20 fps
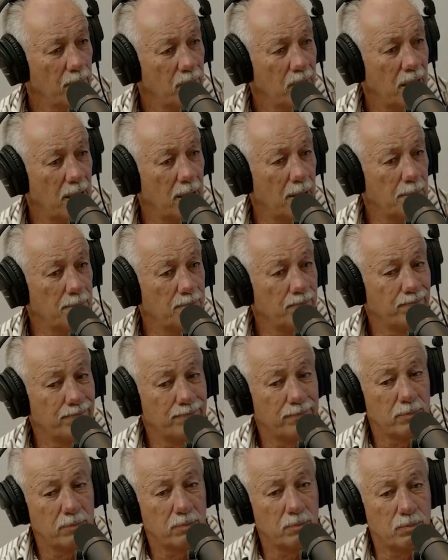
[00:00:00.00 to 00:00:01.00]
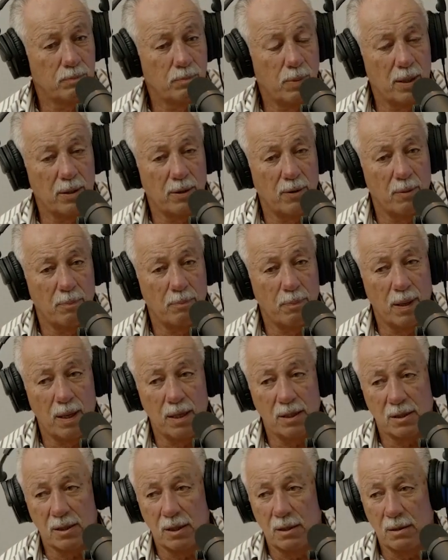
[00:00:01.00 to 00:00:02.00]
you know, went to the
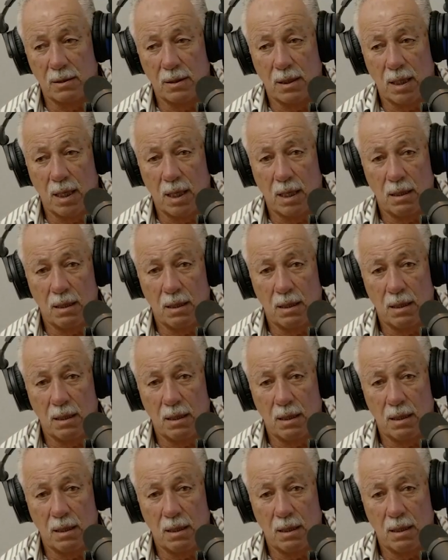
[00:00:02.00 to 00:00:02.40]
place and